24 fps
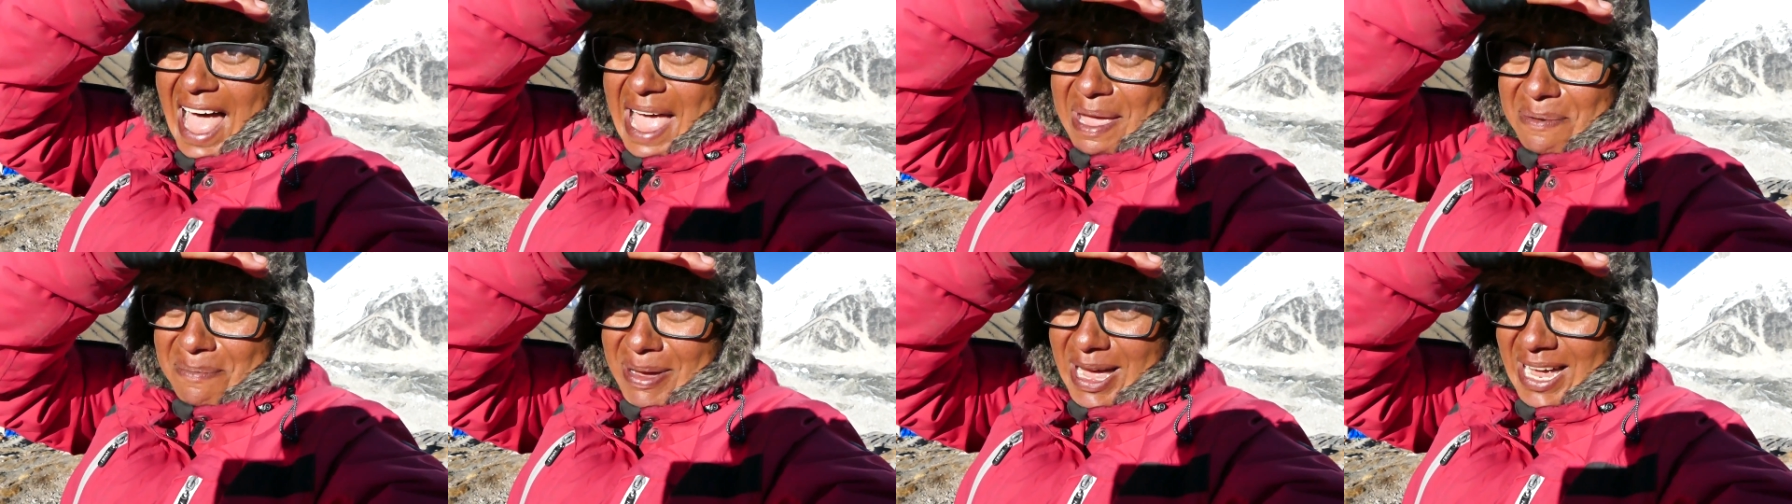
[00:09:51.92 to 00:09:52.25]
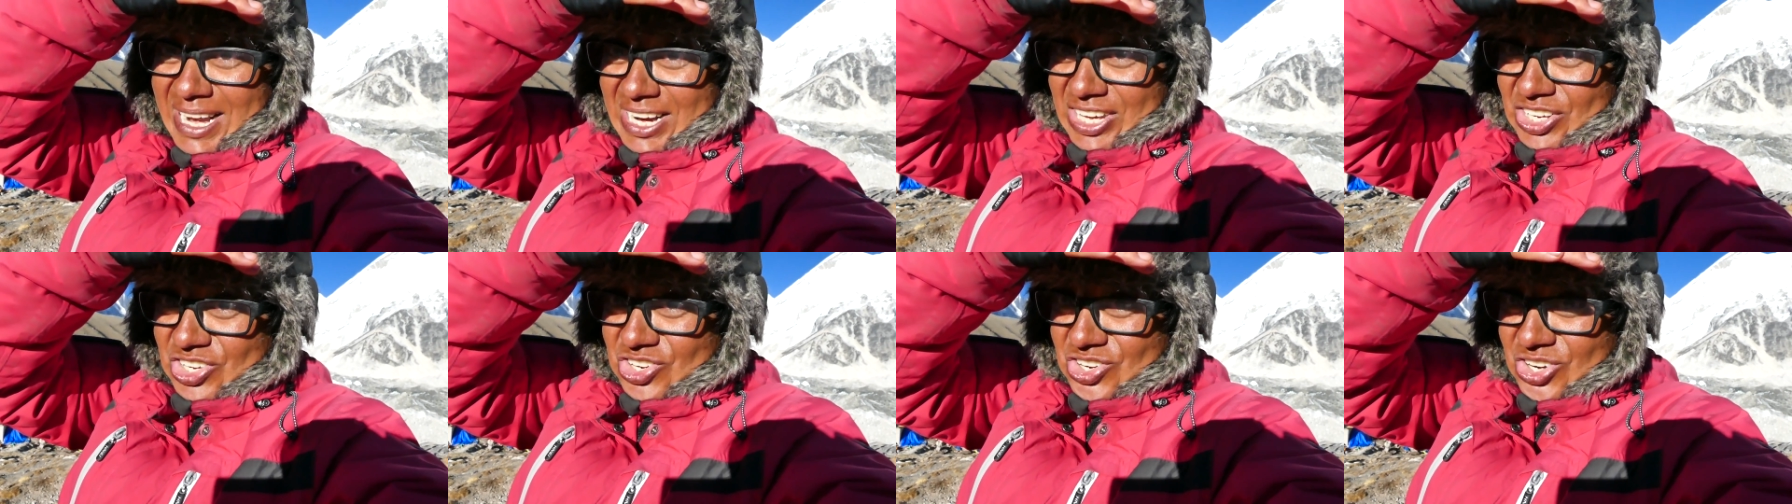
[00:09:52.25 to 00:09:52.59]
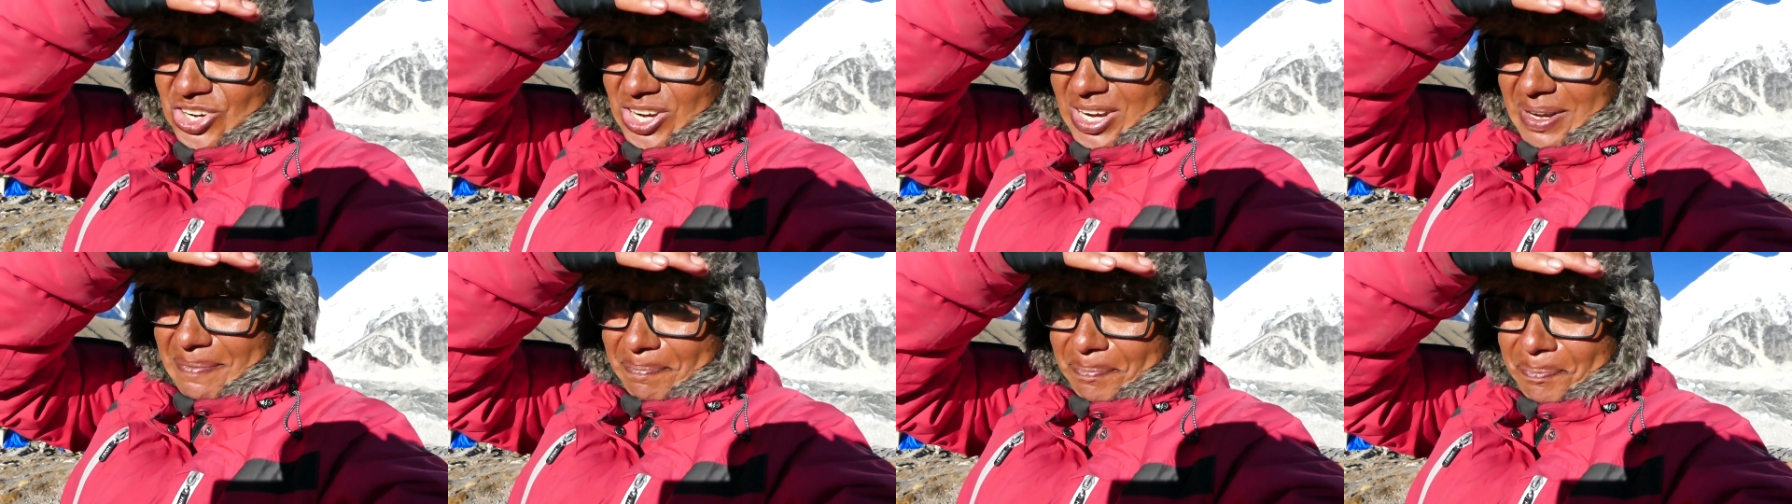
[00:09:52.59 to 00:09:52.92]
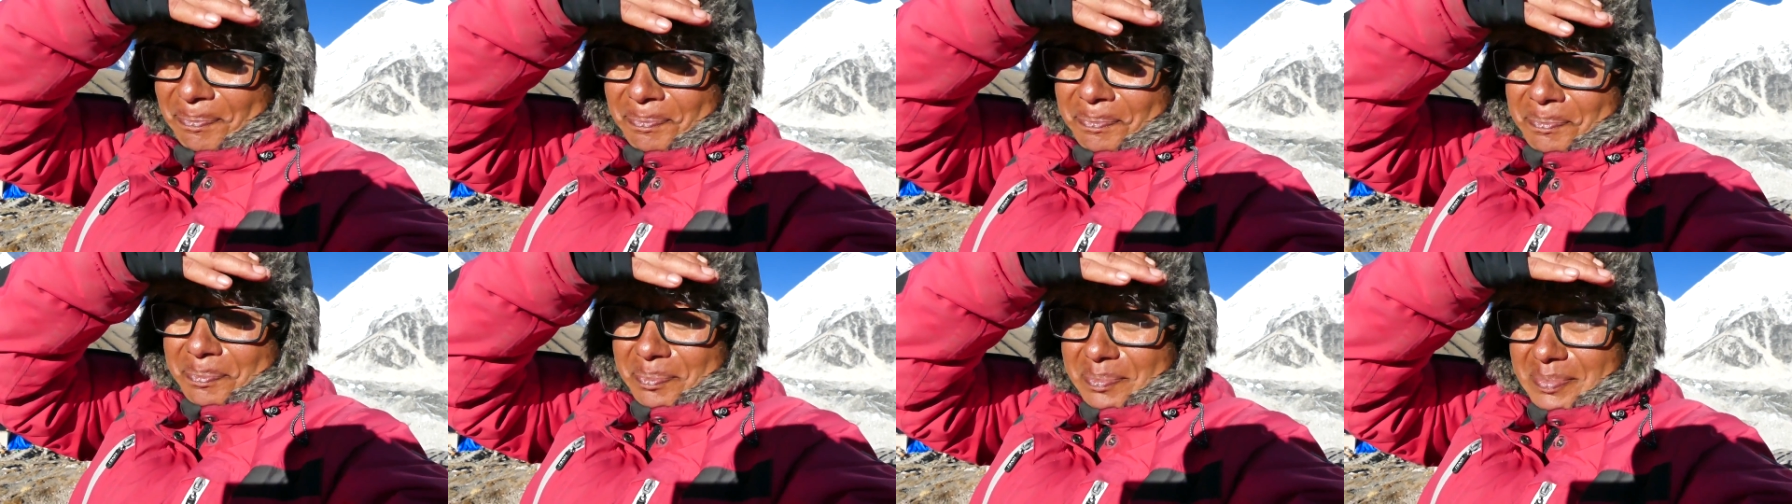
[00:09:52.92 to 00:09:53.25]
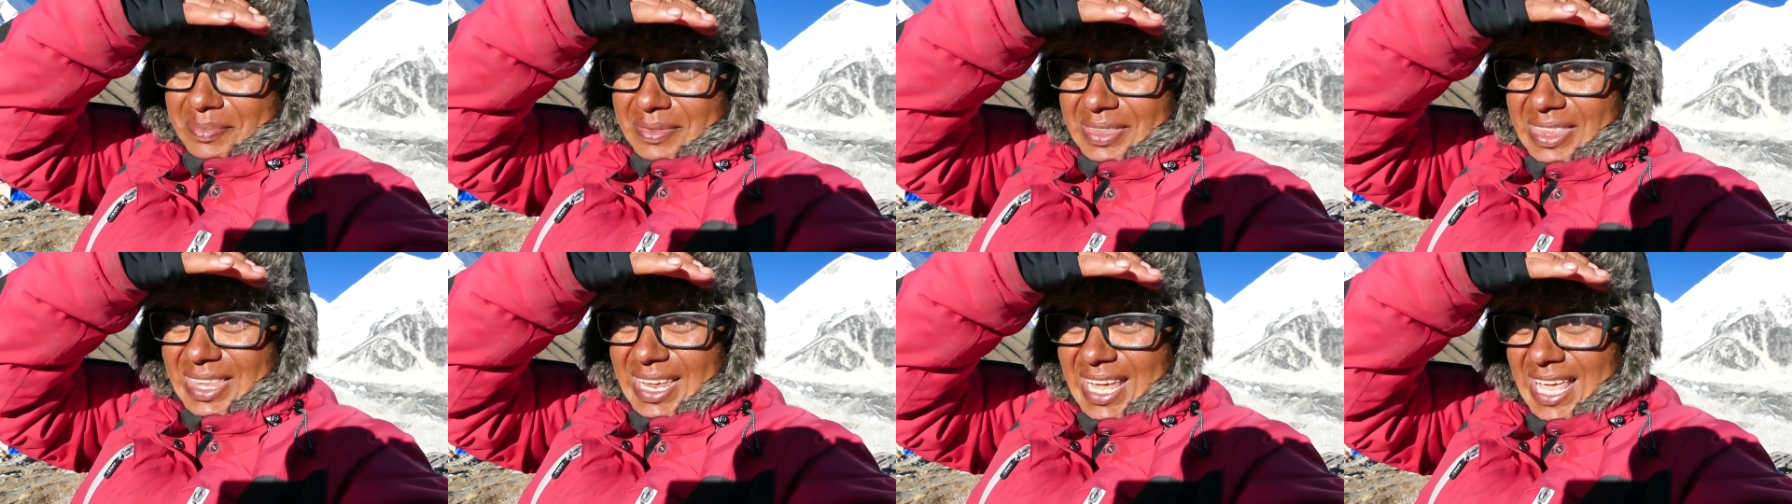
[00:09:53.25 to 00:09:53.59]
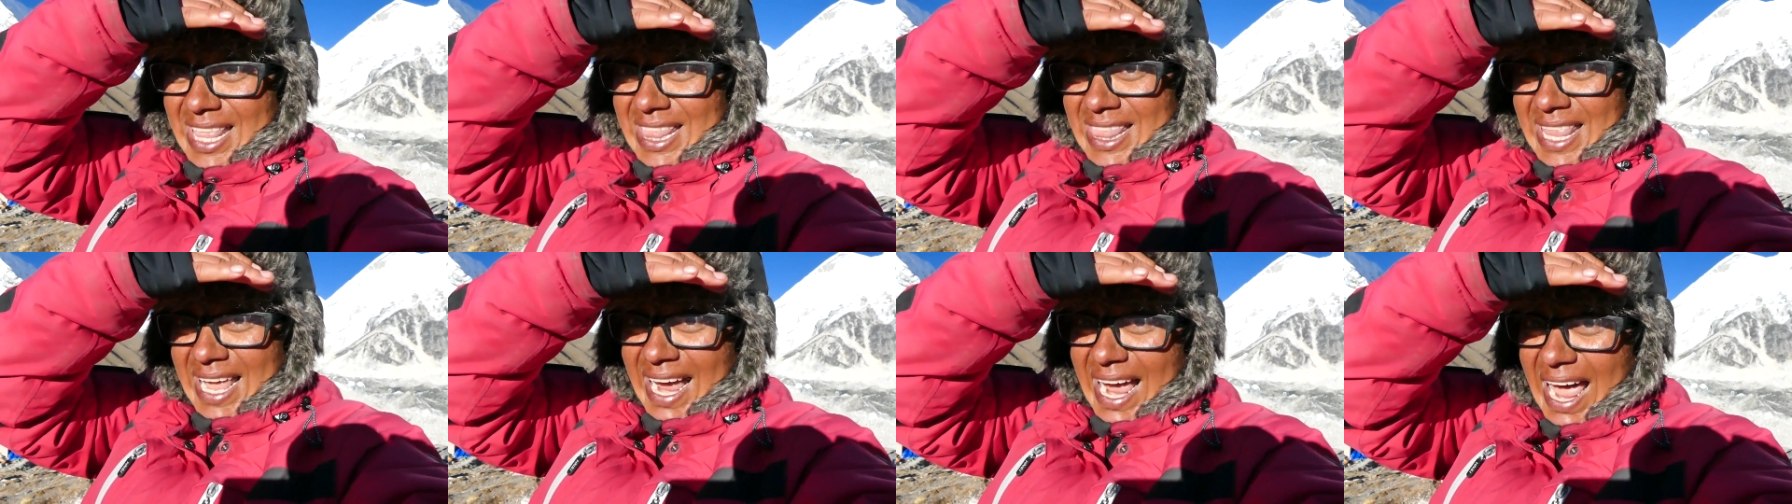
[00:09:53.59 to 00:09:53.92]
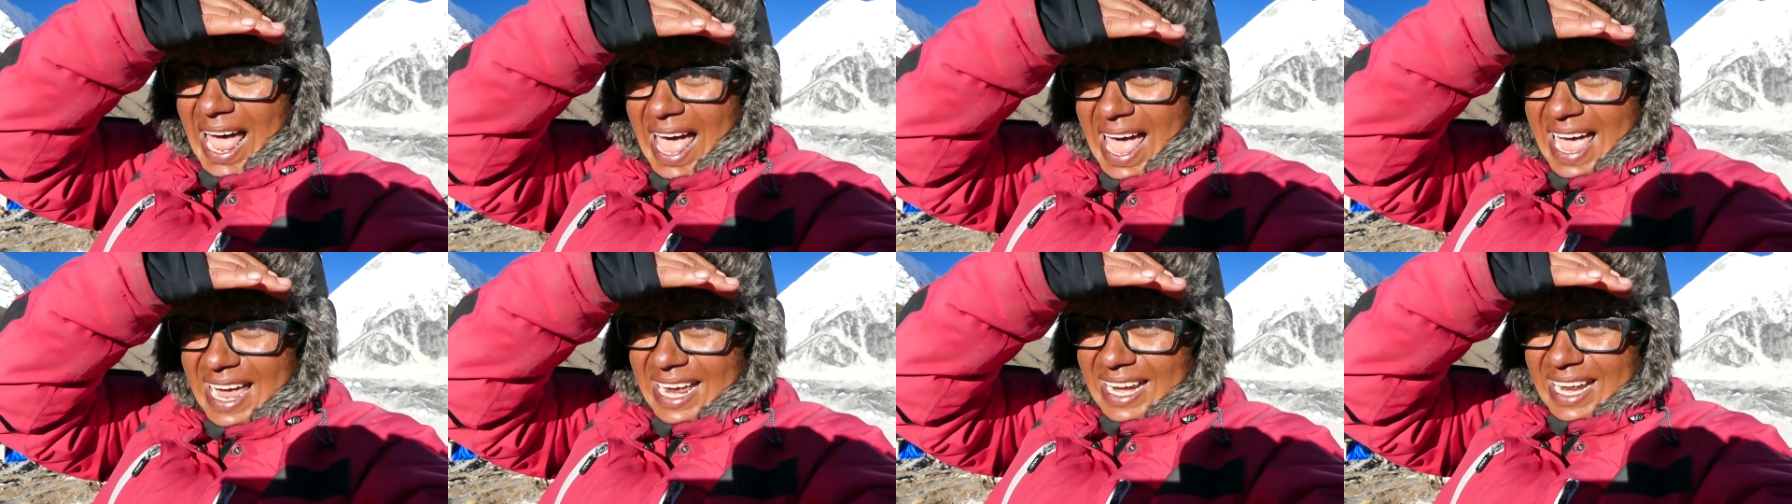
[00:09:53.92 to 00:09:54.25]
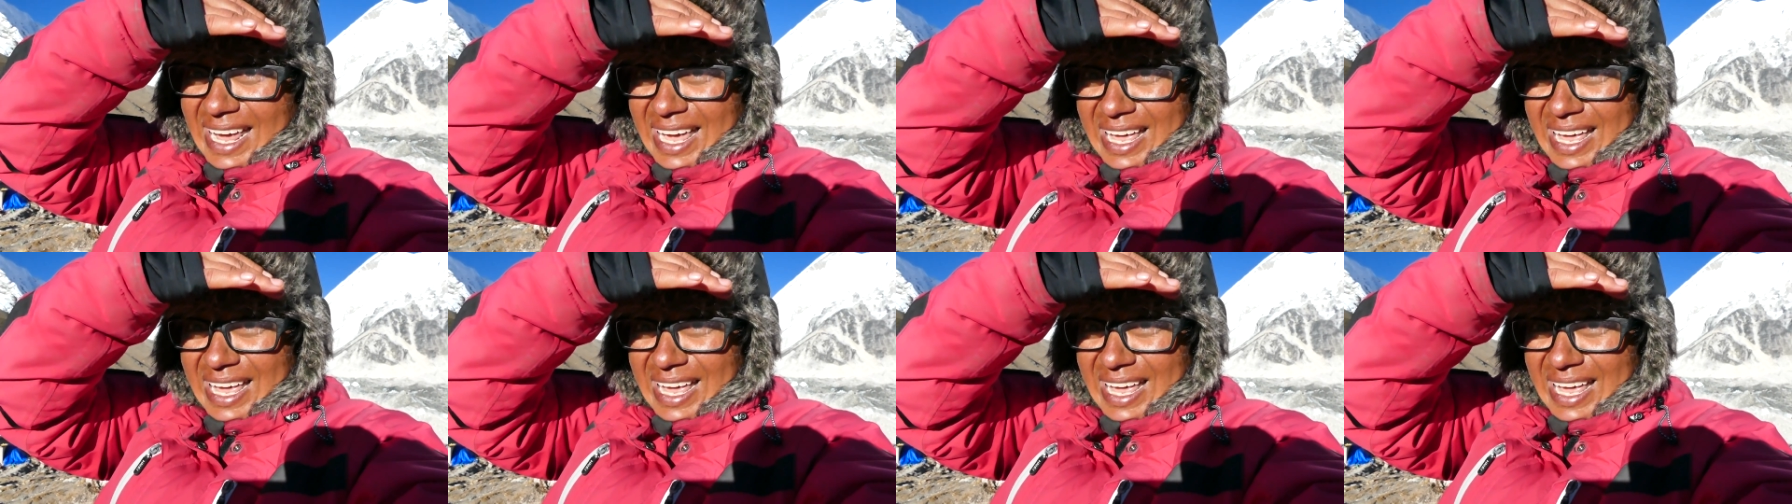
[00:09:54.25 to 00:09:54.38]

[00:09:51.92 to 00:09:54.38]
I manage the guide